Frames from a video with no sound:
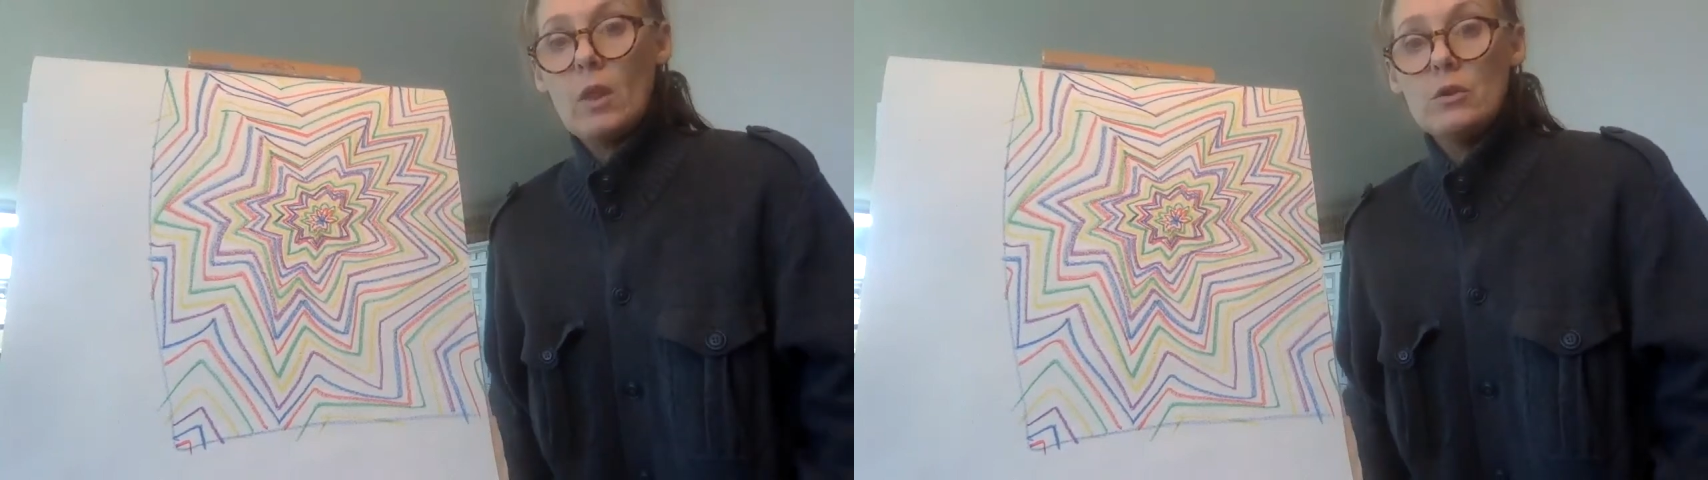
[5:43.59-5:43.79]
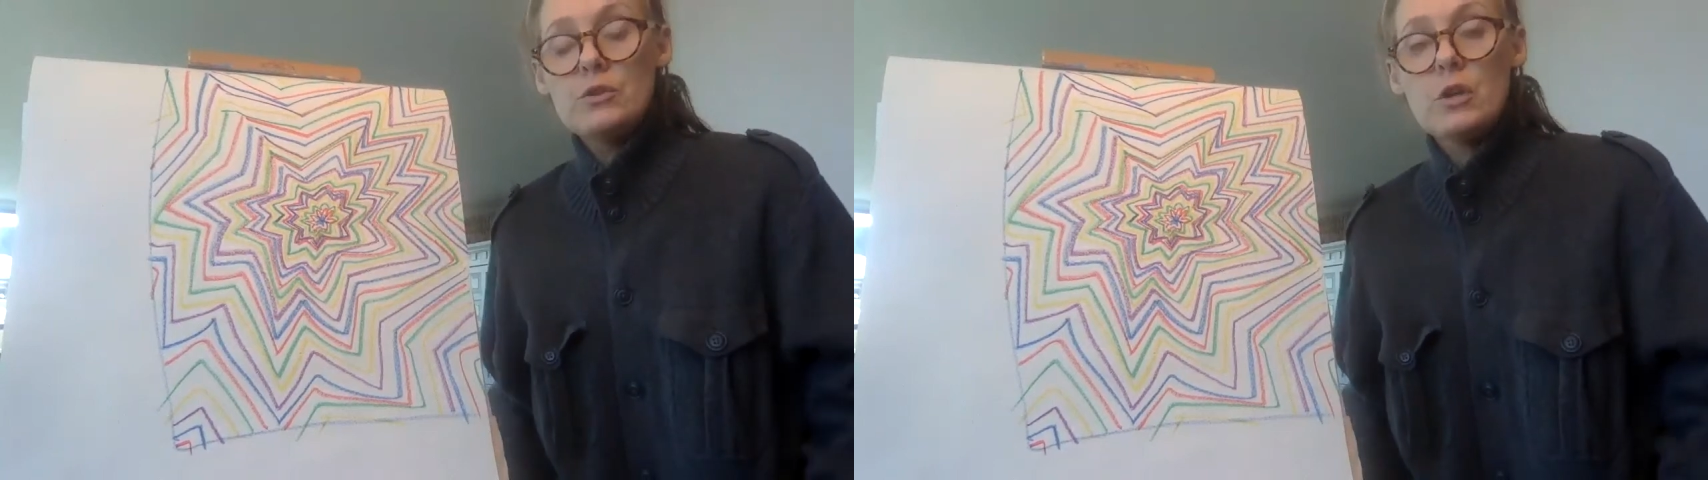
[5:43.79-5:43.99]

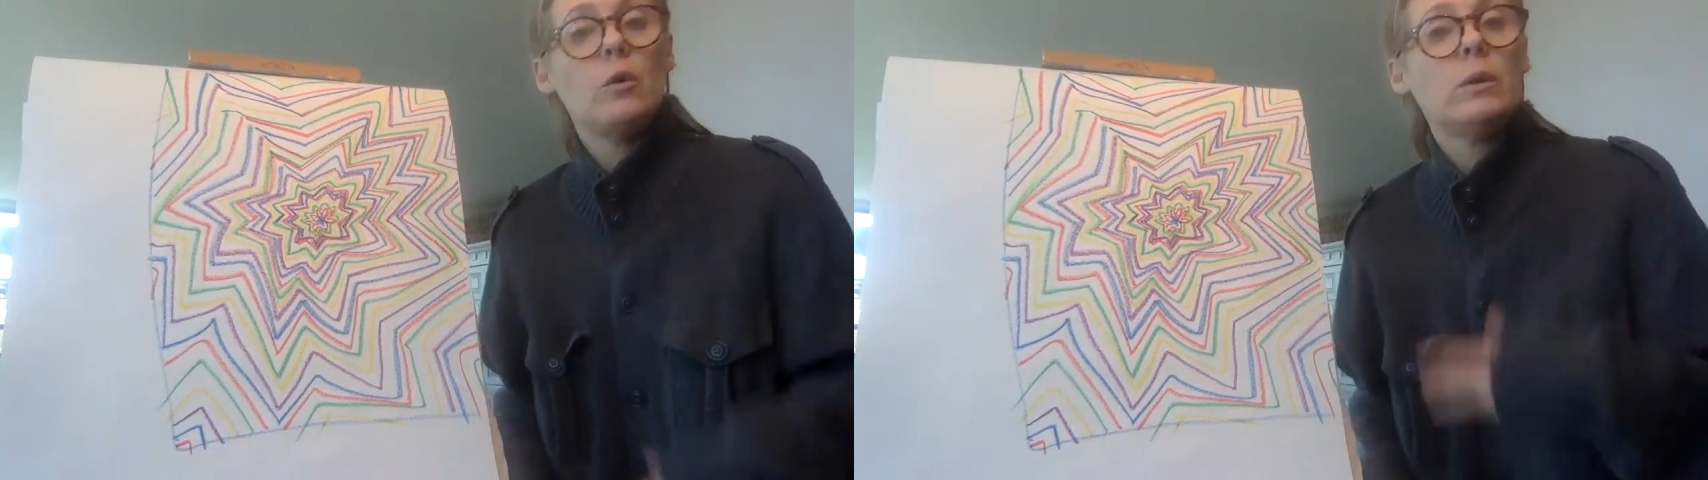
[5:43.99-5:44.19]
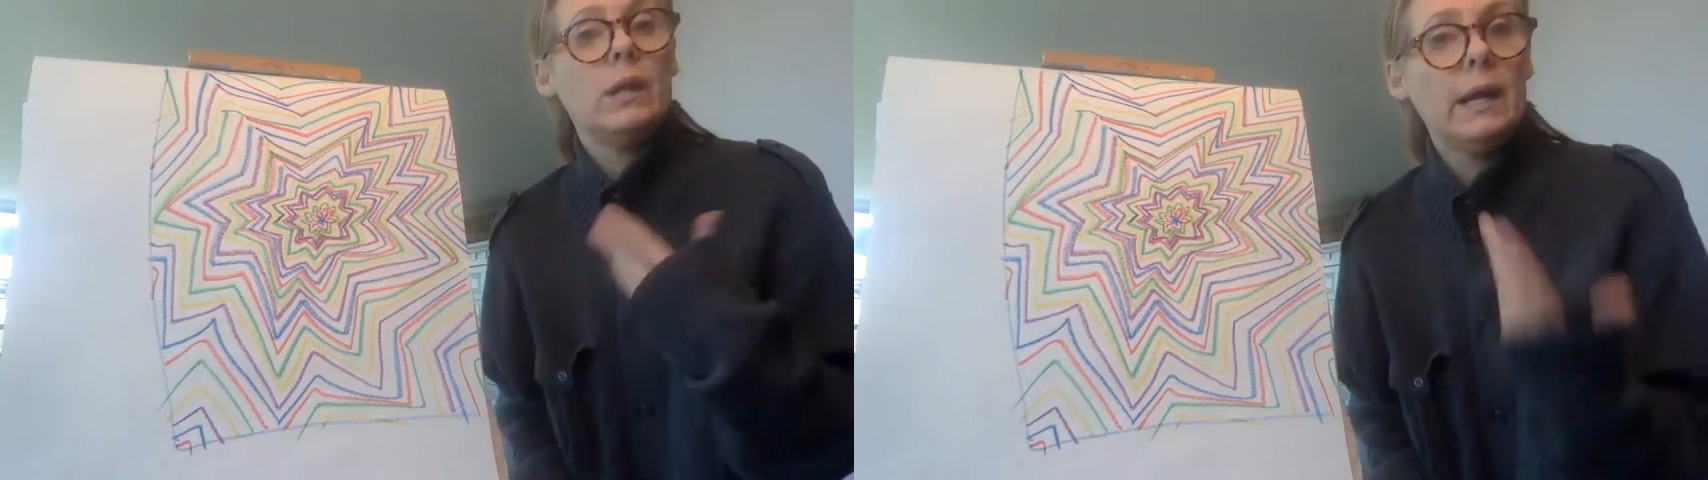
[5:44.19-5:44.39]

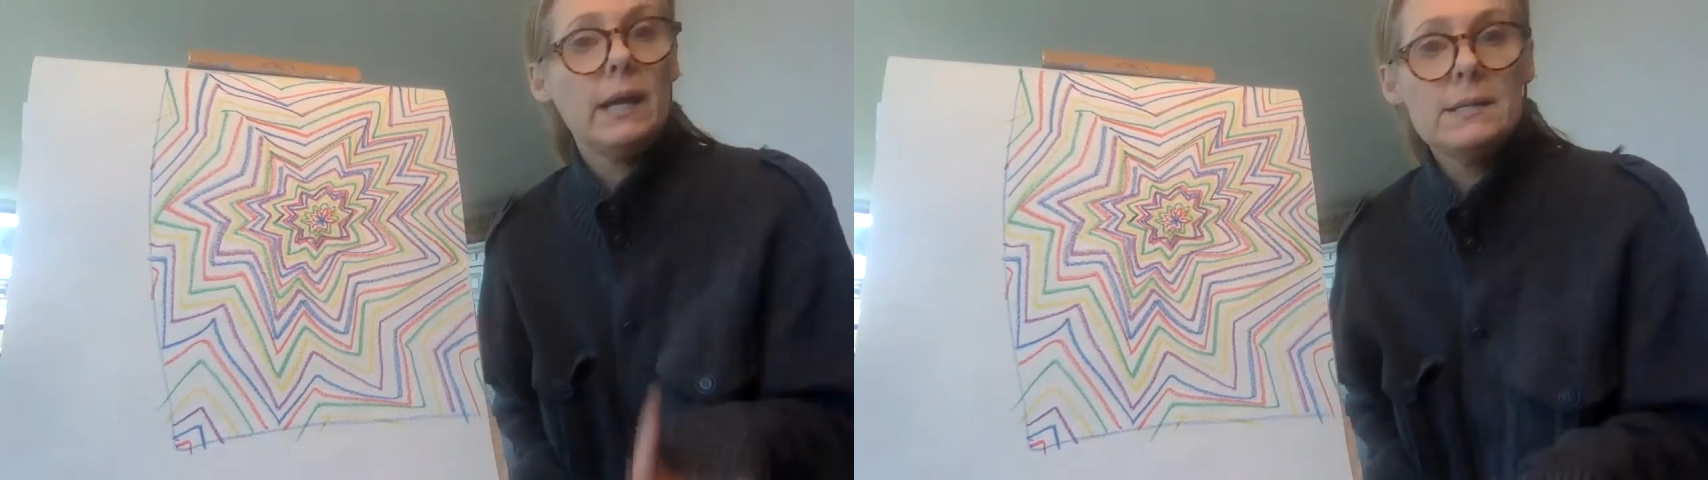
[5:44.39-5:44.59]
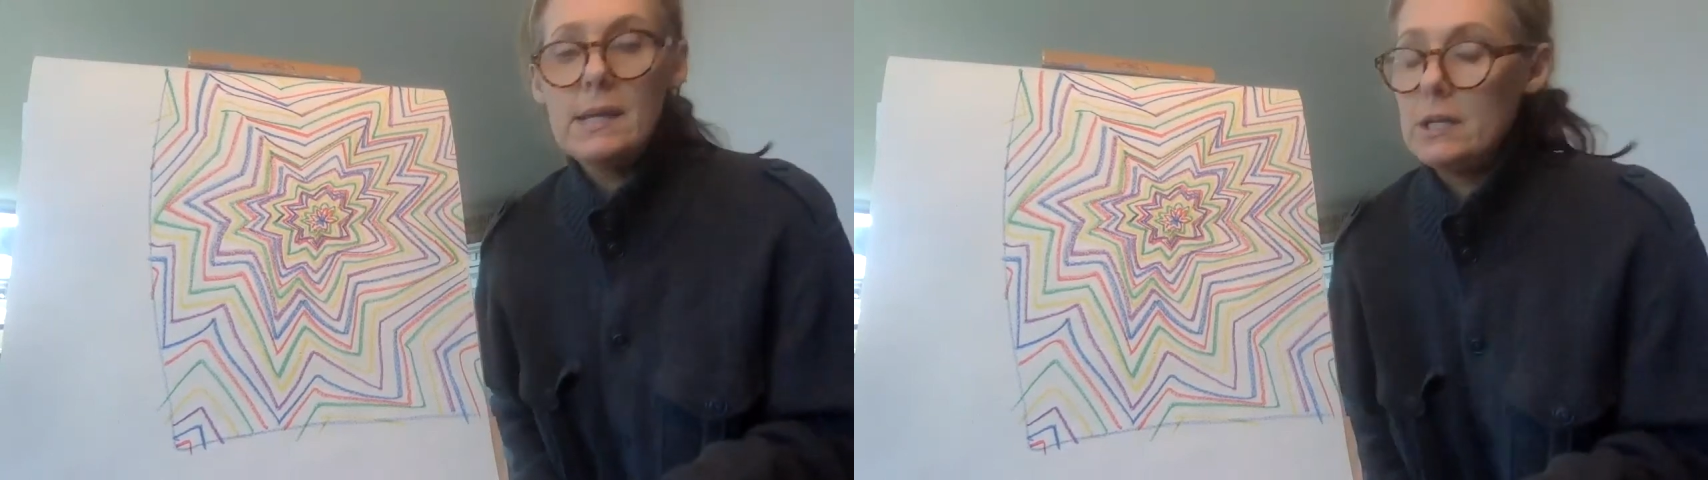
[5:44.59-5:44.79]
So like
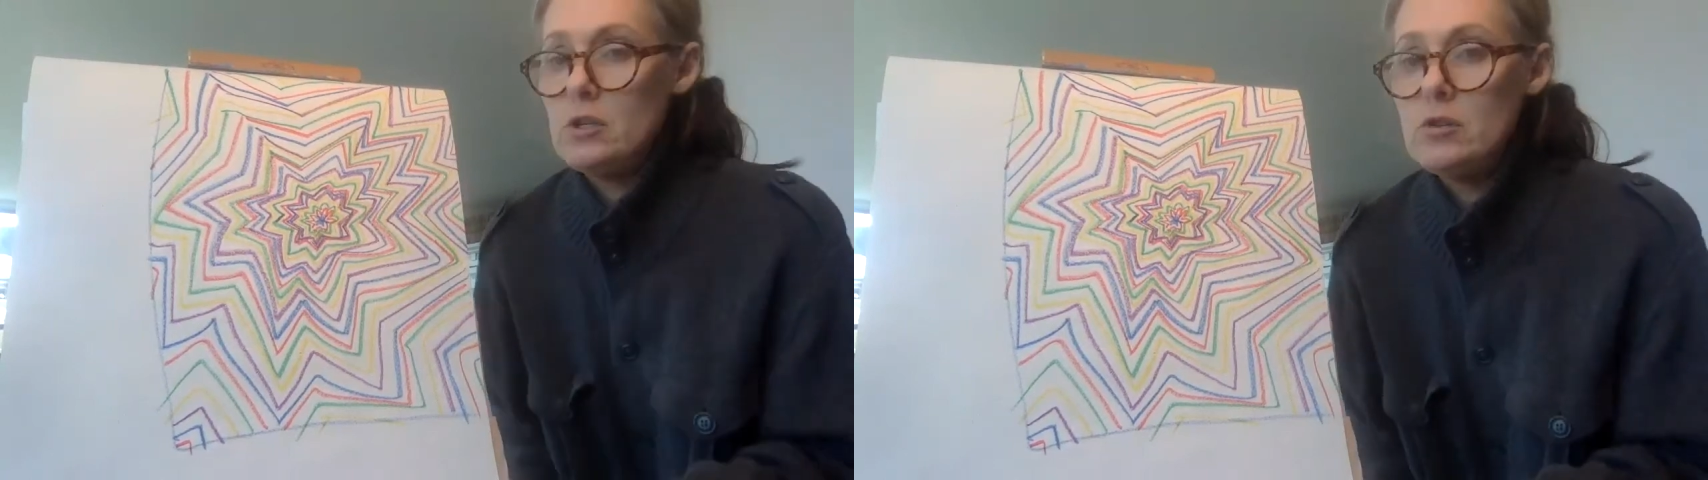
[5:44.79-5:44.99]
I said,